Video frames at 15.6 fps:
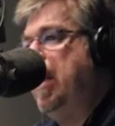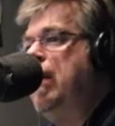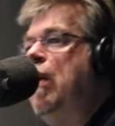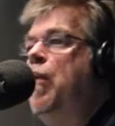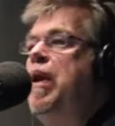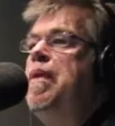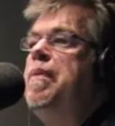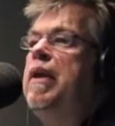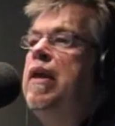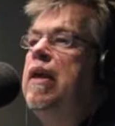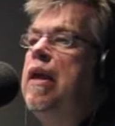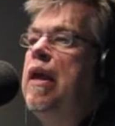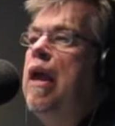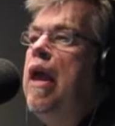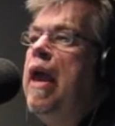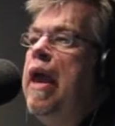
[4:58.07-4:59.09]
now wait a minute.
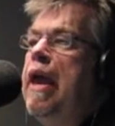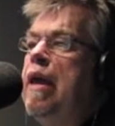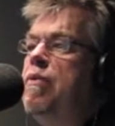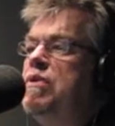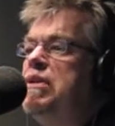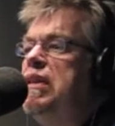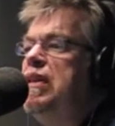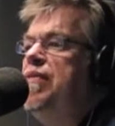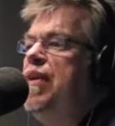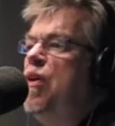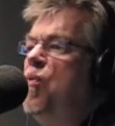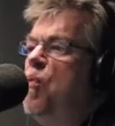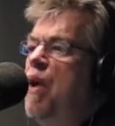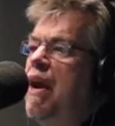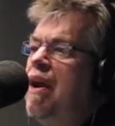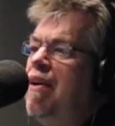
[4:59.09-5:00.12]
He was living
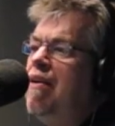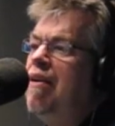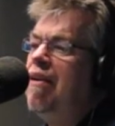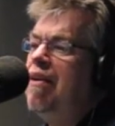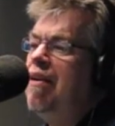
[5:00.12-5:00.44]
where?